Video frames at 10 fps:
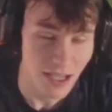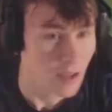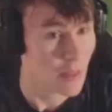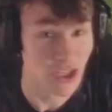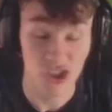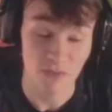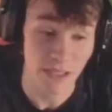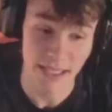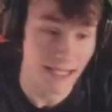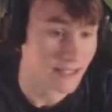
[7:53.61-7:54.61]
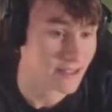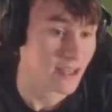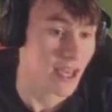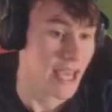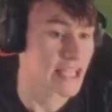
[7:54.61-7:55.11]
That shouldn't be the case.
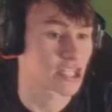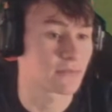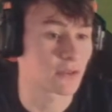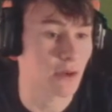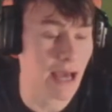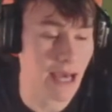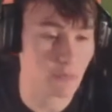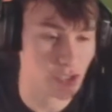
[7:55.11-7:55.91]
He should have Varane,